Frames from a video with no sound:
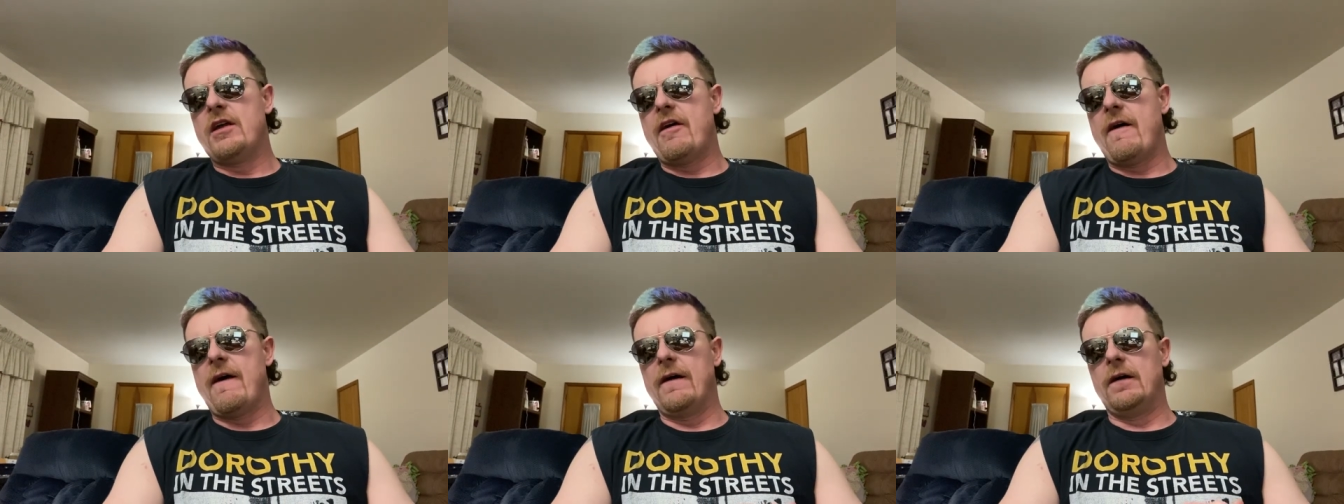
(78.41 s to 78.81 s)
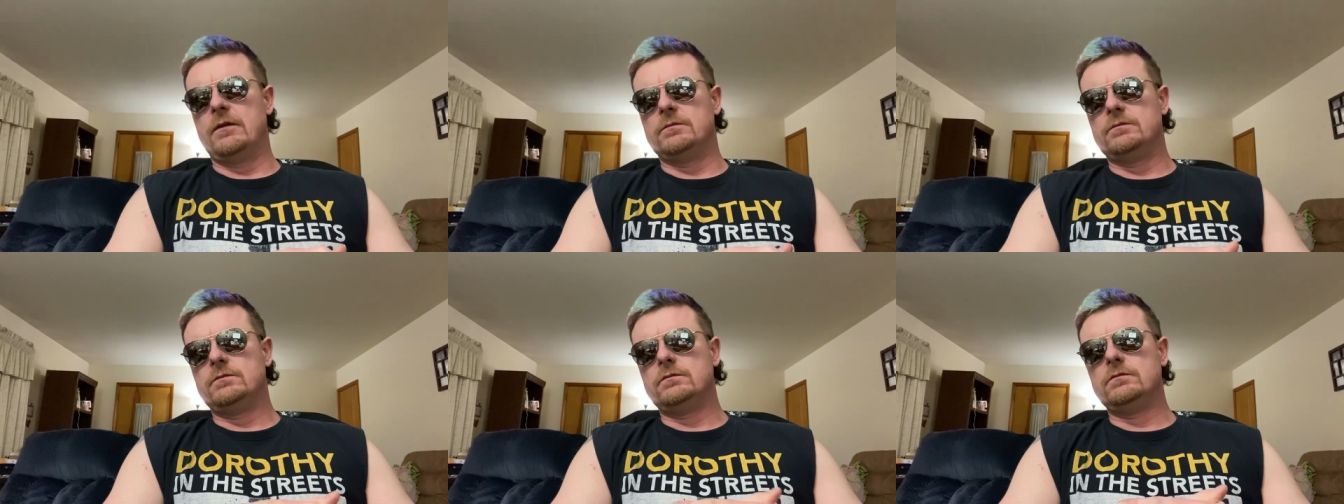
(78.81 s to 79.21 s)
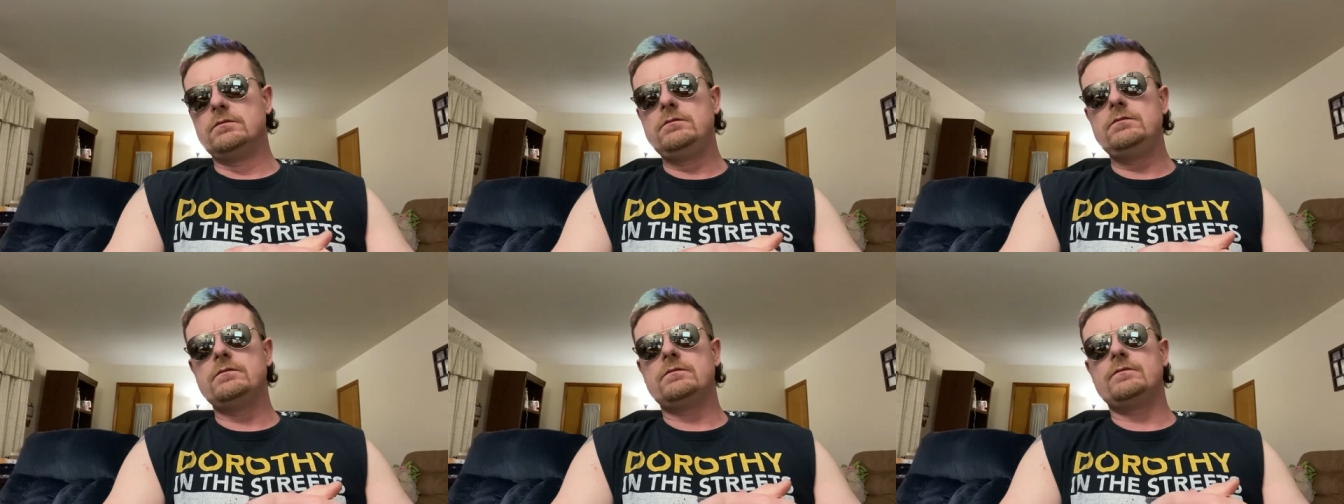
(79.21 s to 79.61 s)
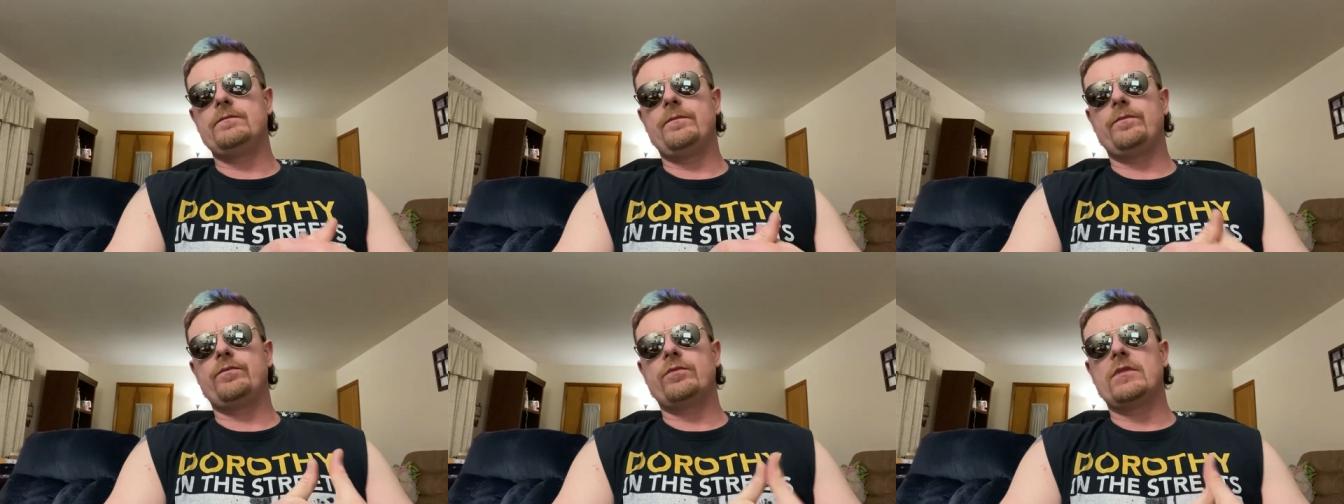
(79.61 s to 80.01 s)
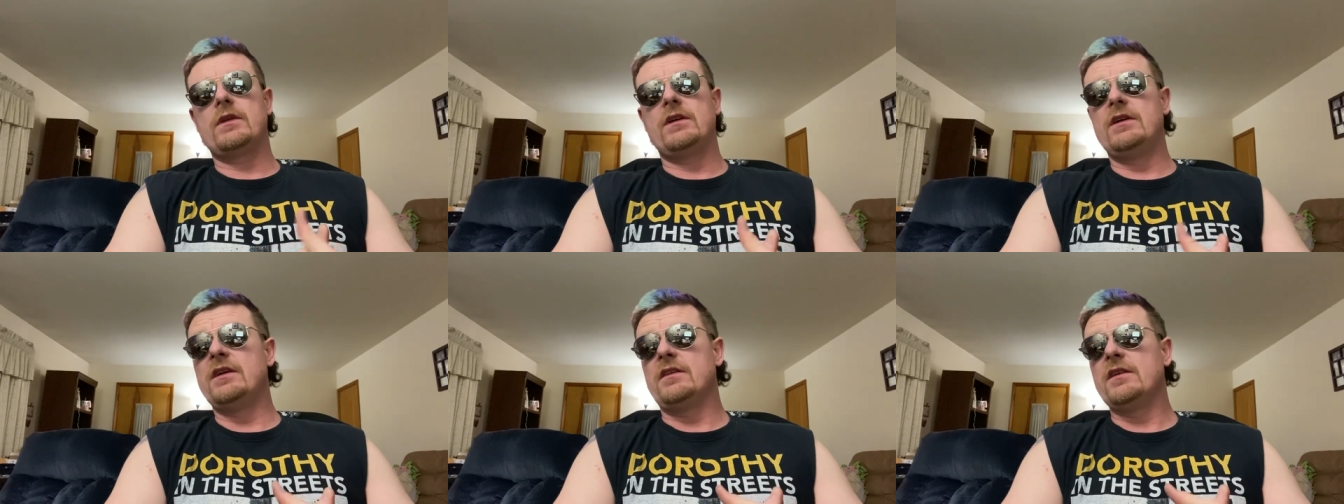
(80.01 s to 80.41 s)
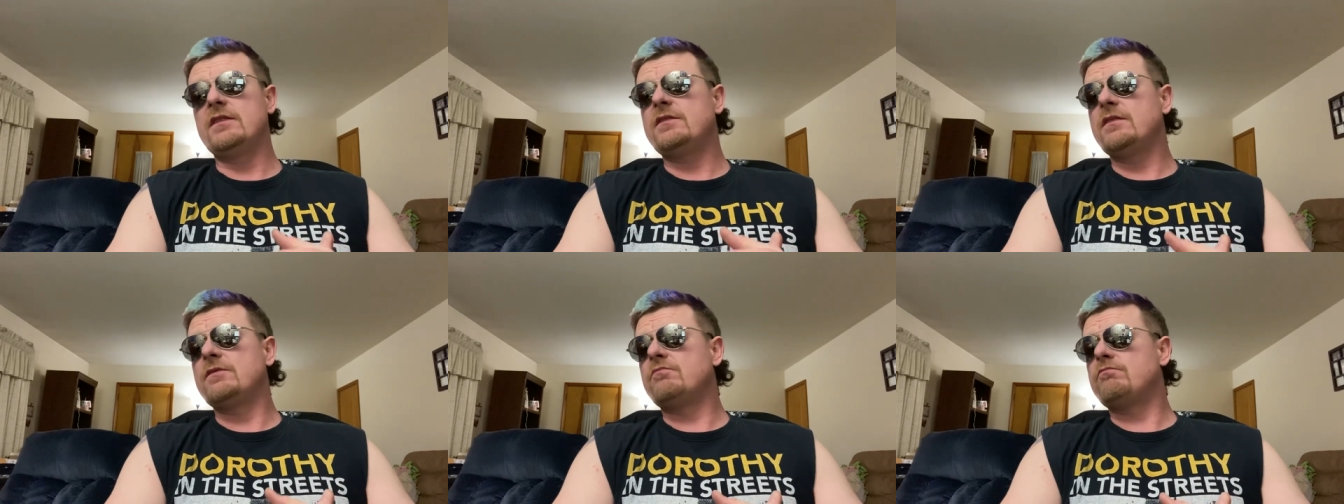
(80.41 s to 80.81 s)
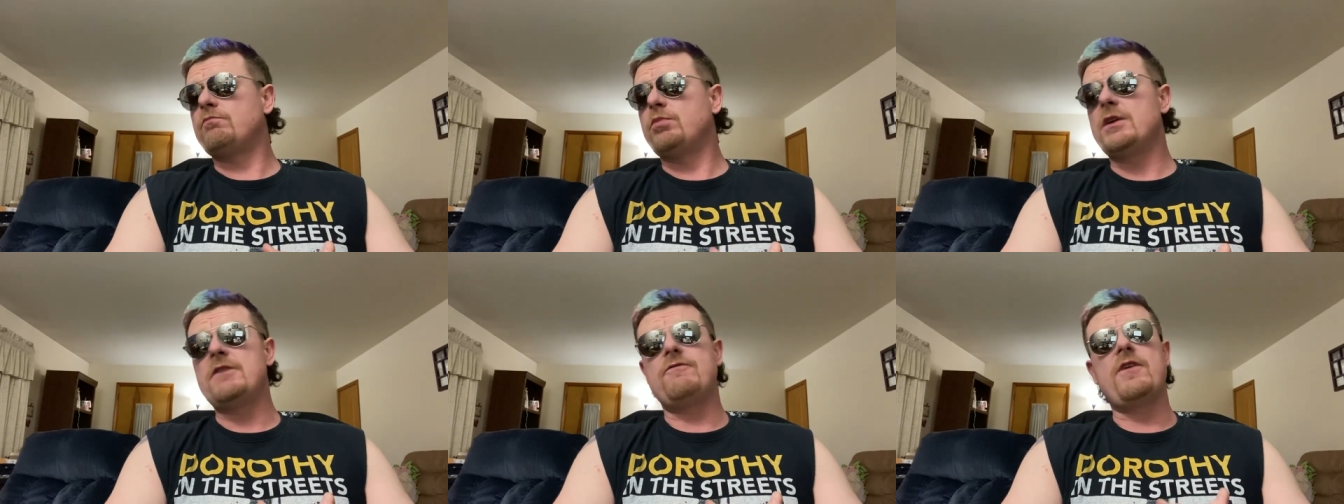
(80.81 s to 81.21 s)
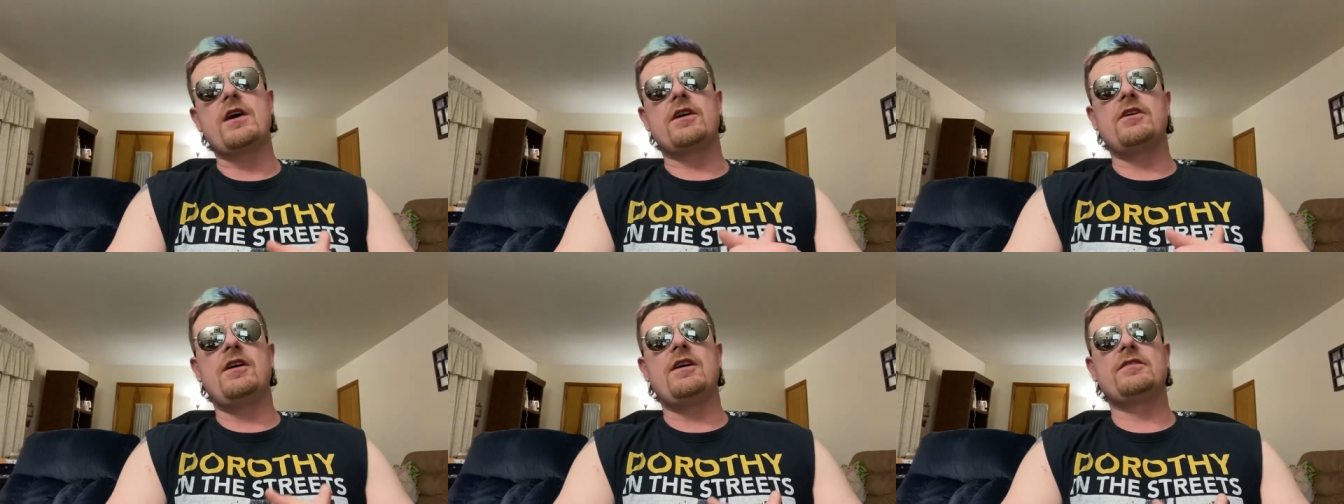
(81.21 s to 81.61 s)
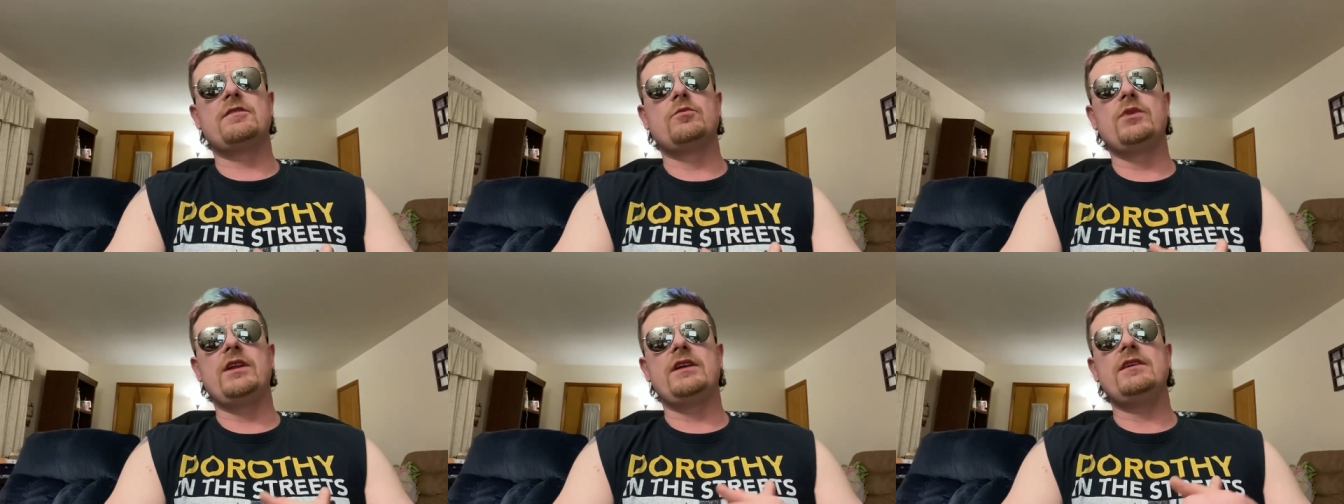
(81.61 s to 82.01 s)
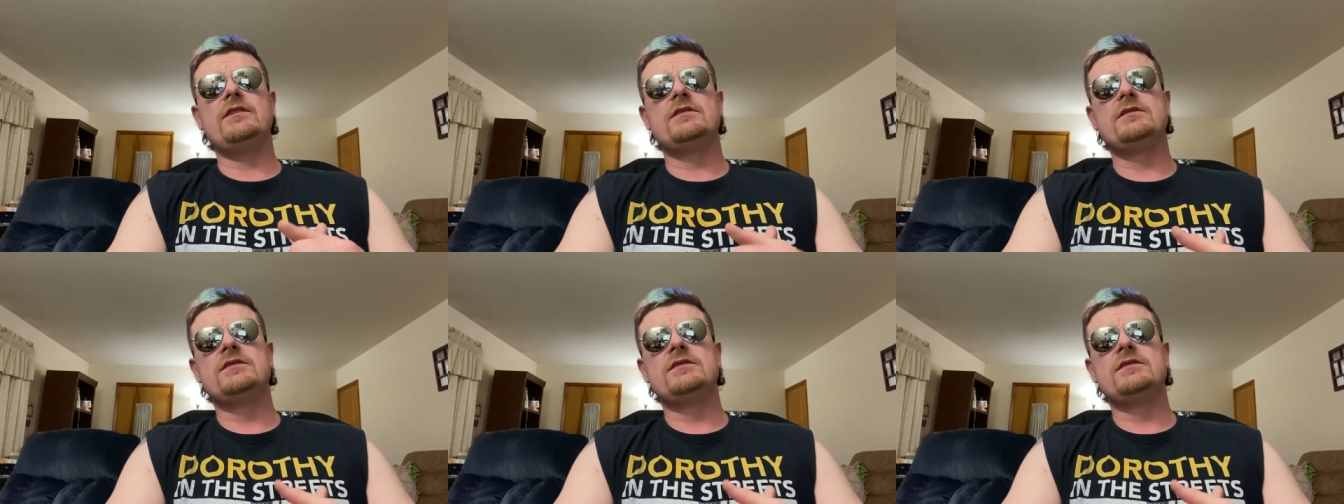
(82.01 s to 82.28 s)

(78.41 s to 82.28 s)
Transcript: Um, this is pretty fucking awesome, really.